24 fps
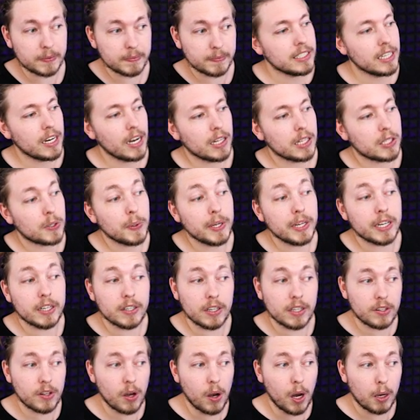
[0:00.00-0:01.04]
Then I'll create
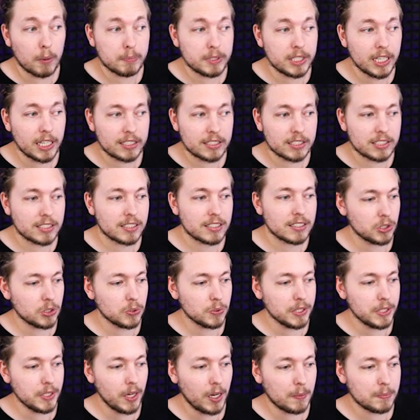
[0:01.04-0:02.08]
another object, two
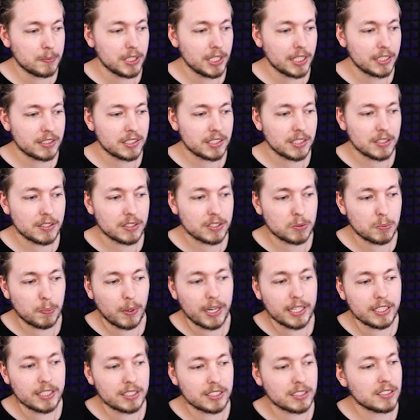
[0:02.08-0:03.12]
D object,
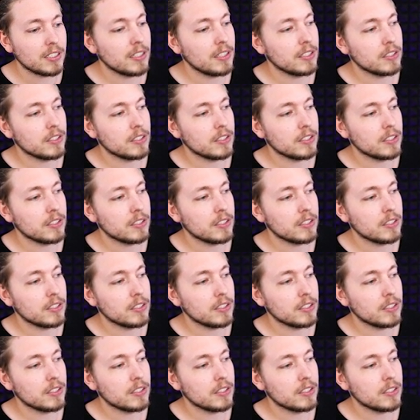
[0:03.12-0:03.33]
sprites,